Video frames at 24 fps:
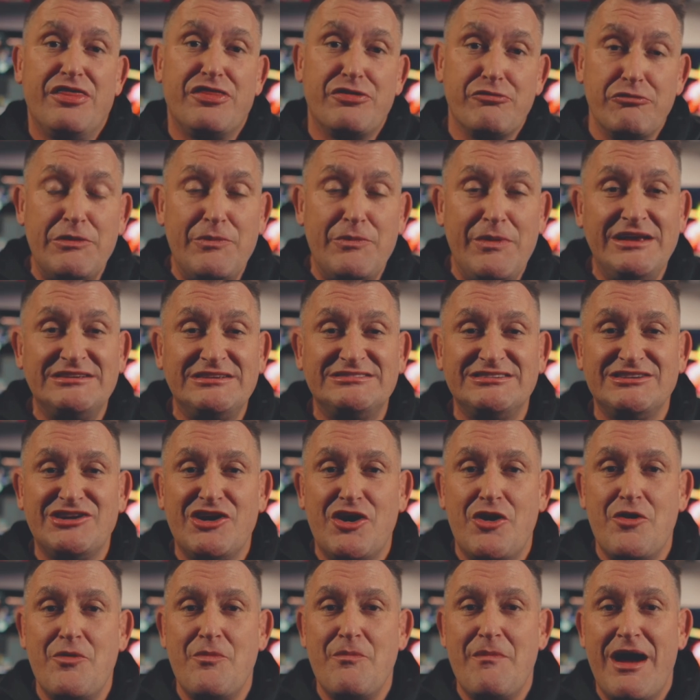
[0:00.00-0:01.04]
three weeks
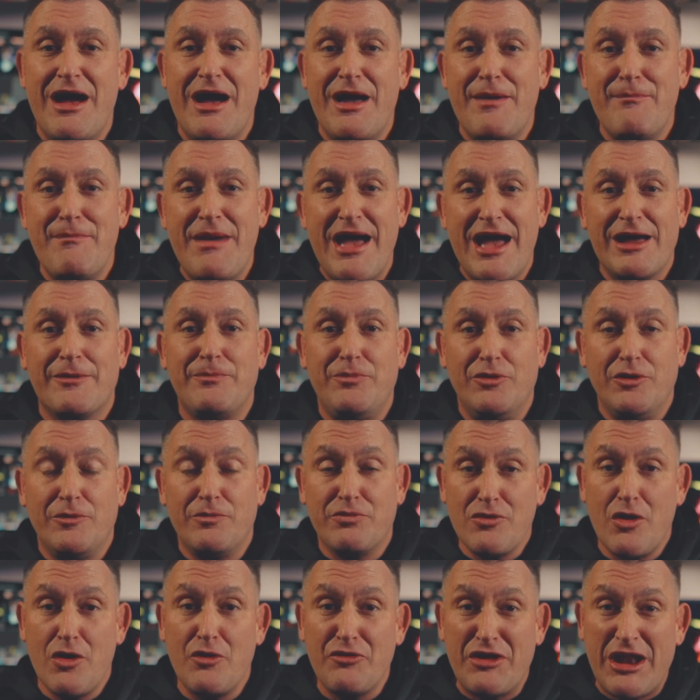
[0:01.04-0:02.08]
ago, my
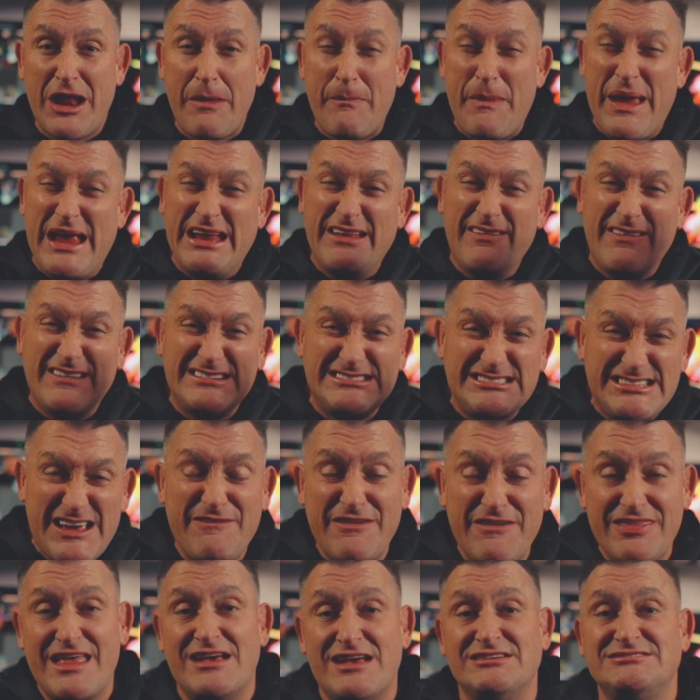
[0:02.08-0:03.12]
MacBook Pro that I paid
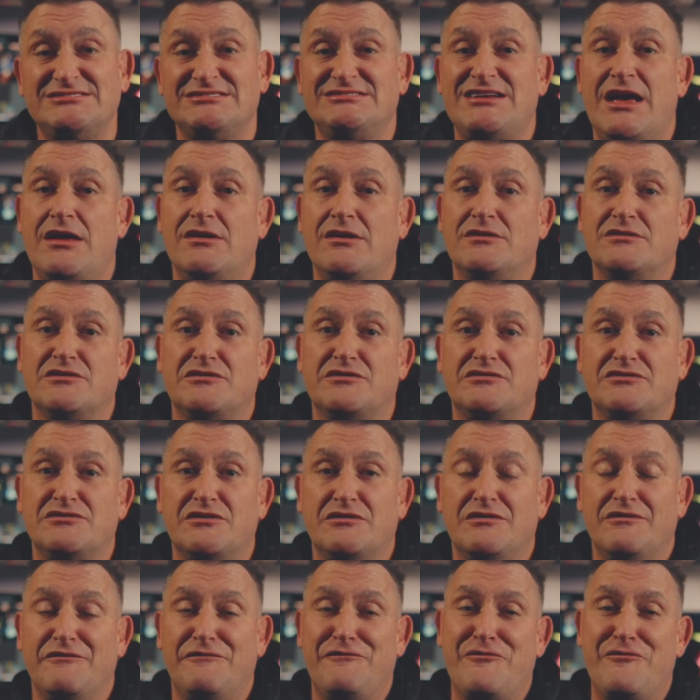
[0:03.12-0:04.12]
seven thousand dollars